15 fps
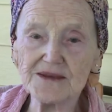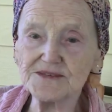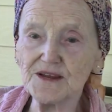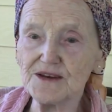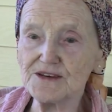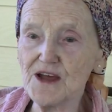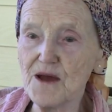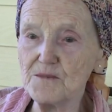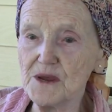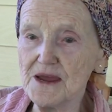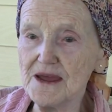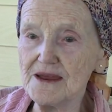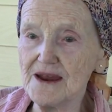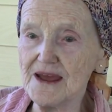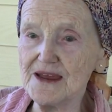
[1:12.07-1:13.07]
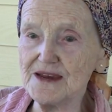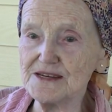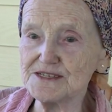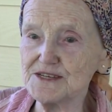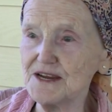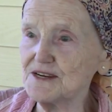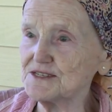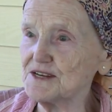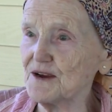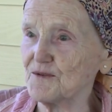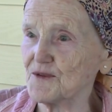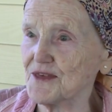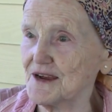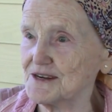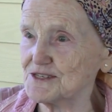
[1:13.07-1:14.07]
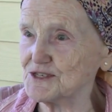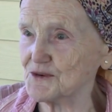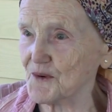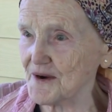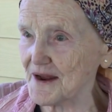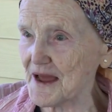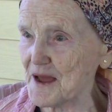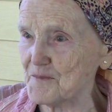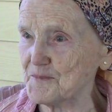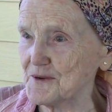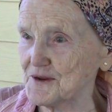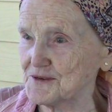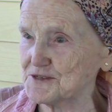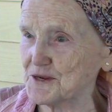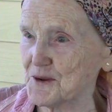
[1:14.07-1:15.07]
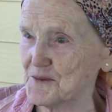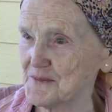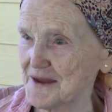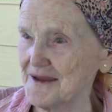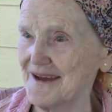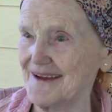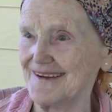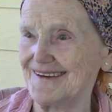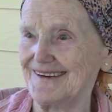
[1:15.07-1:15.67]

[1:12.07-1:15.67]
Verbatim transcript: I said, time you hit 86, everything started happening to me.